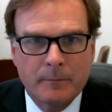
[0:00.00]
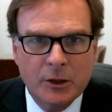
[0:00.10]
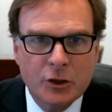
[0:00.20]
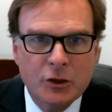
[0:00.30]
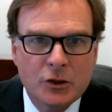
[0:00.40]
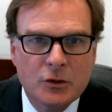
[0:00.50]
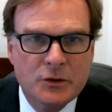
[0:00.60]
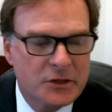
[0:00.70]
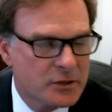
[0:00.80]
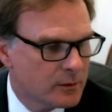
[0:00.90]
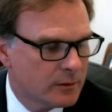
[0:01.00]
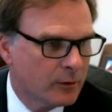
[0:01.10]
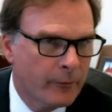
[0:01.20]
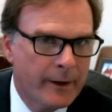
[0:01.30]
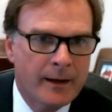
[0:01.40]
The good news
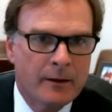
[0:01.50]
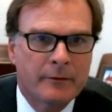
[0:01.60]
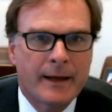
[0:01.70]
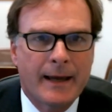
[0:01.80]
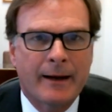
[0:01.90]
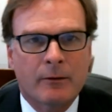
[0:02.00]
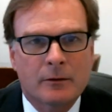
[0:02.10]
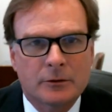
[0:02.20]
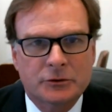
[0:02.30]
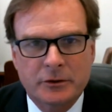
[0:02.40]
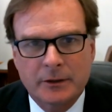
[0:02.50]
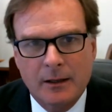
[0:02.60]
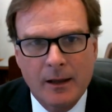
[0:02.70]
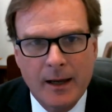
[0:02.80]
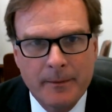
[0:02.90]
around agriculture and
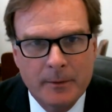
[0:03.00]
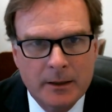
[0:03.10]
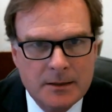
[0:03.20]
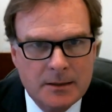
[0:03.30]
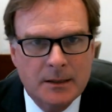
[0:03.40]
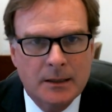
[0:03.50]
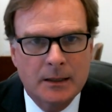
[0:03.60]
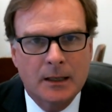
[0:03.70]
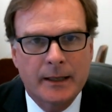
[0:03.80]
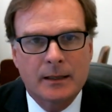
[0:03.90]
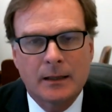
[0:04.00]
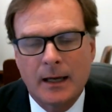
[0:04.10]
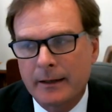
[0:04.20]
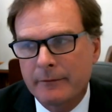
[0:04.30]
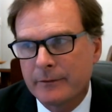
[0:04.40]
climate is that unlike a
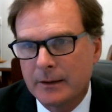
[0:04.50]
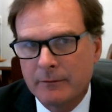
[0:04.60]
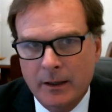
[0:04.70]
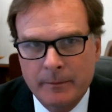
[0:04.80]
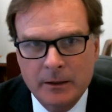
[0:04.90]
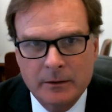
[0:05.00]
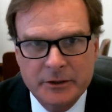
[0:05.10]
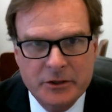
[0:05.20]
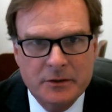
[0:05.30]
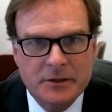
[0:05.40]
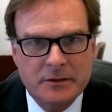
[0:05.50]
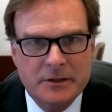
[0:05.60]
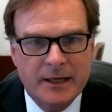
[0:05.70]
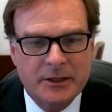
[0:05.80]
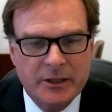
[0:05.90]
lot of environmental issues,
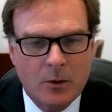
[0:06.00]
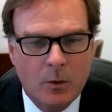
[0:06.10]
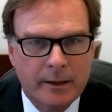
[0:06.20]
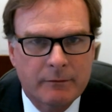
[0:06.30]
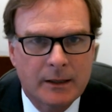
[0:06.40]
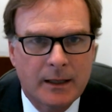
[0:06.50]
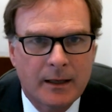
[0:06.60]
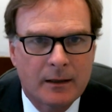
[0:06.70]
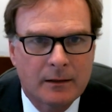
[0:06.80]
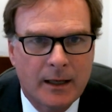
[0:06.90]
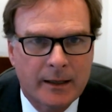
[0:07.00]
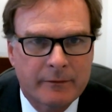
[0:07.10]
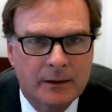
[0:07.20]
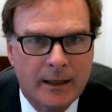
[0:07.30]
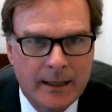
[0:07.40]
there's actually quite a lot of
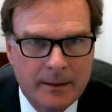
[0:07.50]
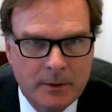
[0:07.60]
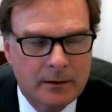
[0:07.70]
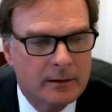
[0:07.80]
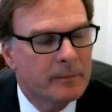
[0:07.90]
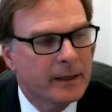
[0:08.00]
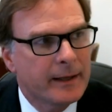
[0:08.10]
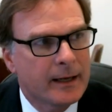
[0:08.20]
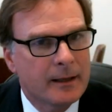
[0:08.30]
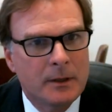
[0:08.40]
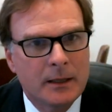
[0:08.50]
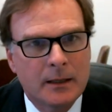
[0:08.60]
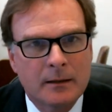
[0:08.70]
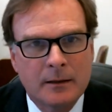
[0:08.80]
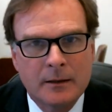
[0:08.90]
alignment. By that I
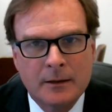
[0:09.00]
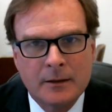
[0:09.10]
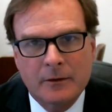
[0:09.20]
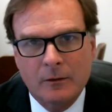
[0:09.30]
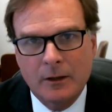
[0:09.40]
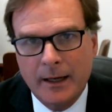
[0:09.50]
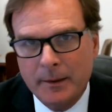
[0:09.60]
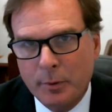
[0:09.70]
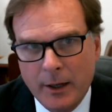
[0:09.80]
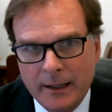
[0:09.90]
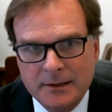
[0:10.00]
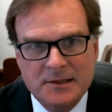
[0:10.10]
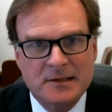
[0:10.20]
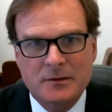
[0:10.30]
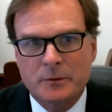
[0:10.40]
mean there are a lot of
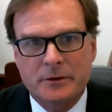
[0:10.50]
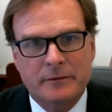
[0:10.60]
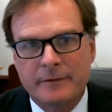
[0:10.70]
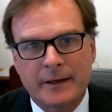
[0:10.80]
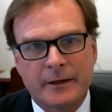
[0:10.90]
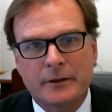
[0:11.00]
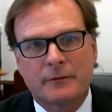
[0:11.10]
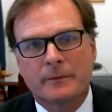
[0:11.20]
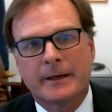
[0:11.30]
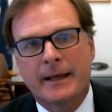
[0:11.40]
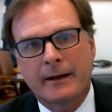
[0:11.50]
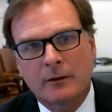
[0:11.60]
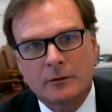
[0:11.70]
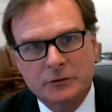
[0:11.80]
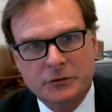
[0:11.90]
practices which are very good from an
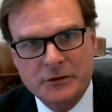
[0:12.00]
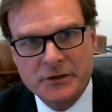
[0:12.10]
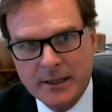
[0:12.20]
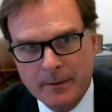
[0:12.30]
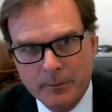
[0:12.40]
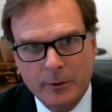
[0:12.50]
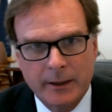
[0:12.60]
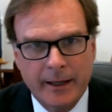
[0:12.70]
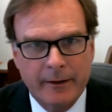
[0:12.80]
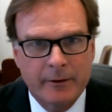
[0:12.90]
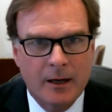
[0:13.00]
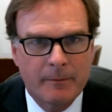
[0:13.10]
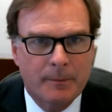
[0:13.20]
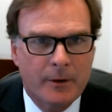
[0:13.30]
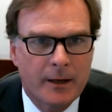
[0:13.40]
agricultural standpoint, an
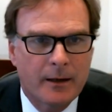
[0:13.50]
agronomic